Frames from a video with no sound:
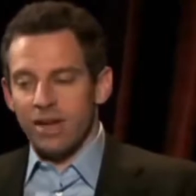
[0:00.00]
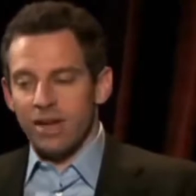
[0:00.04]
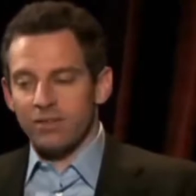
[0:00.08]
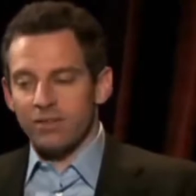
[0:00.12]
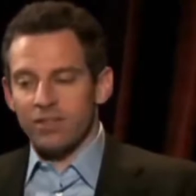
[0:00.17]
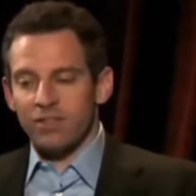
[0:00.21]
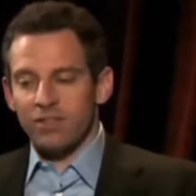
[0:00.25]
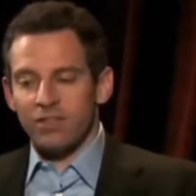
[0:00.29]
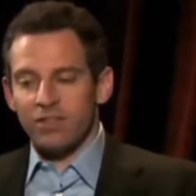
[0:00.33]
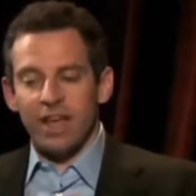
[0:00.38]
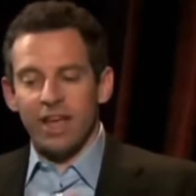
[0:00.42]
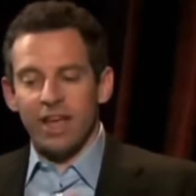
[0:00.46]

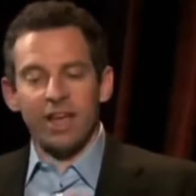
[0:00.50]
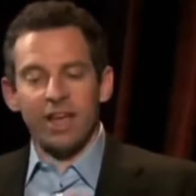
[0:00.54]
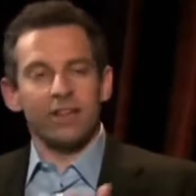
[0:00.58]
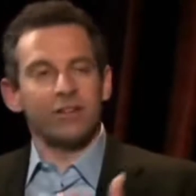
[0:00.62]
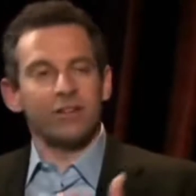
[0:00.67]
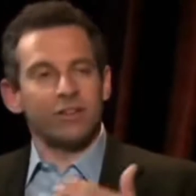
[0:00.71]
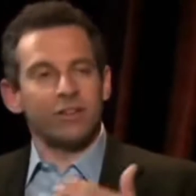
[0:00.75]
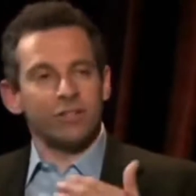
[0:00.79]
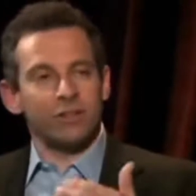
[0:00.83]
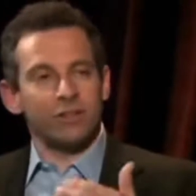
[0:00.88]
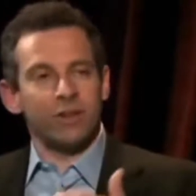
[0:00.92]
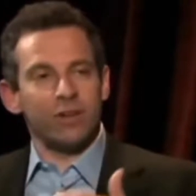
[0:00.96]
having
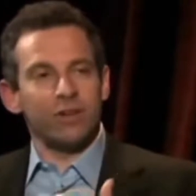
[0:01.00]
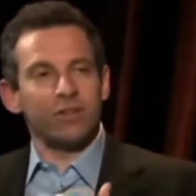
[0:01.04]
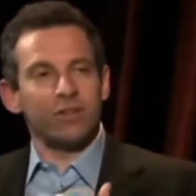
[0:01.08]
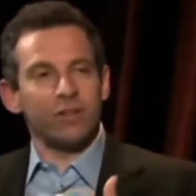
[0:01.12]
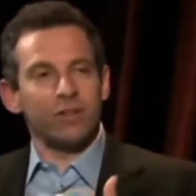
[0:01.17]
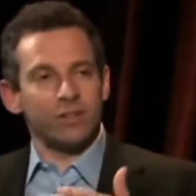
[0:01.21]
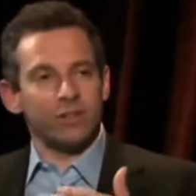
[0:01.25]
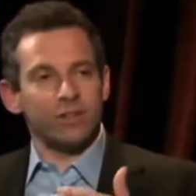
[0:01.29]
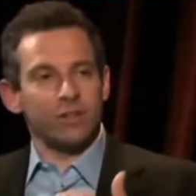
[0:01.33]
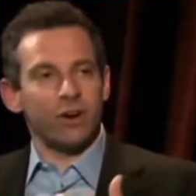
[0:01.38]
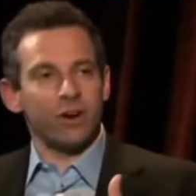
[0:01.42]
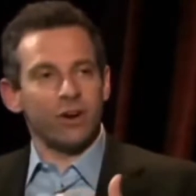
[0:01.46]
standards of
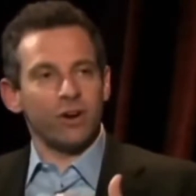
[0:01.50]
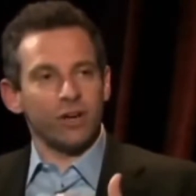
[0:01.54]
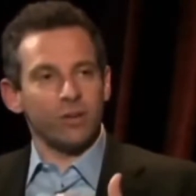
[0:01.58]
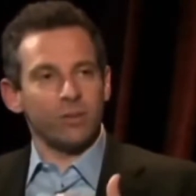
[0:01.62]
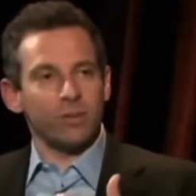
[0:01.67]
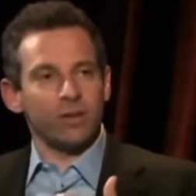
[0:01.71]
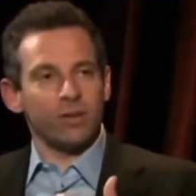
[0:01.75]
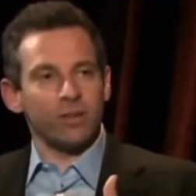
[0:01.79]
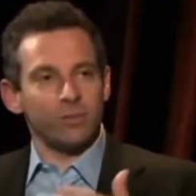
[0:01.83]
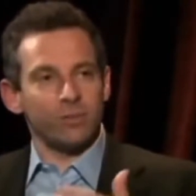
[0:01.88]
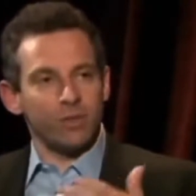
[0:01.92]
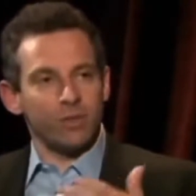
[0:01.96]
evidence and
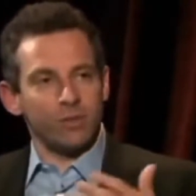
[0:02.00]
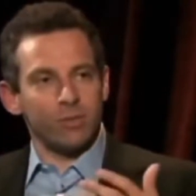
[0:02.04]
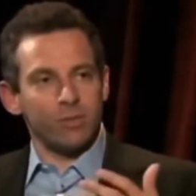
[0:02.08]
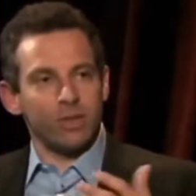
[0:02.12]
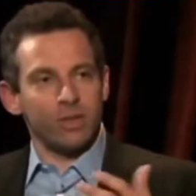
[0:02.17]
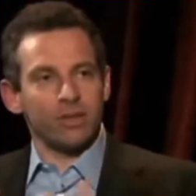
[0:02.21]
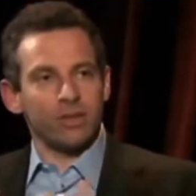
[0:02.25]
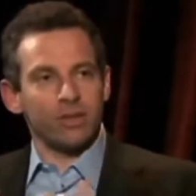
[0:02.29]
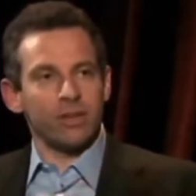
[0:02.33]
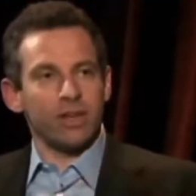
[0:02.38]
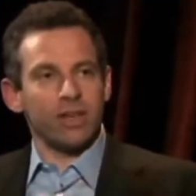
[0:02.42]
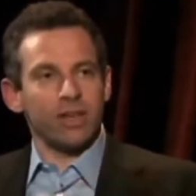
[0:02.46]
argument is much
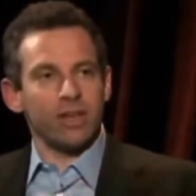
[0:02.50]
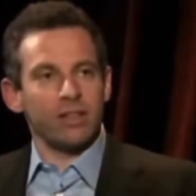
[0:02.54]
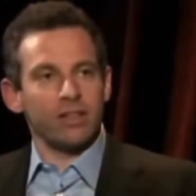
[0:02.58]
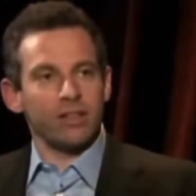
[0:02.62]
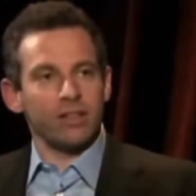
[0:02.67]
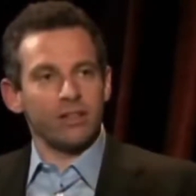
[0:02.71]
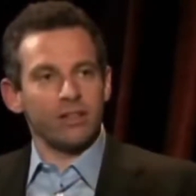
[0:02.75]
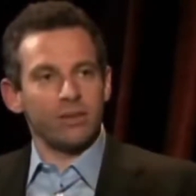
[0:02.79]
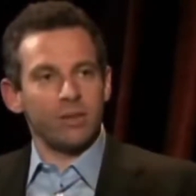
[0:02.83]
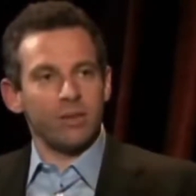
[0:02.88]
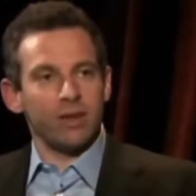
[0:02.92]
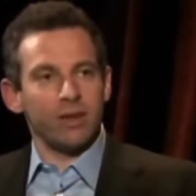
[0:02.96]
bigger than
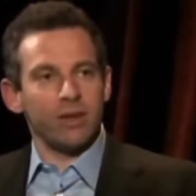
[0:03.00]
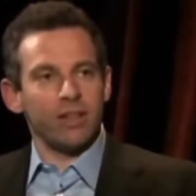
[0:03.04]
atheism.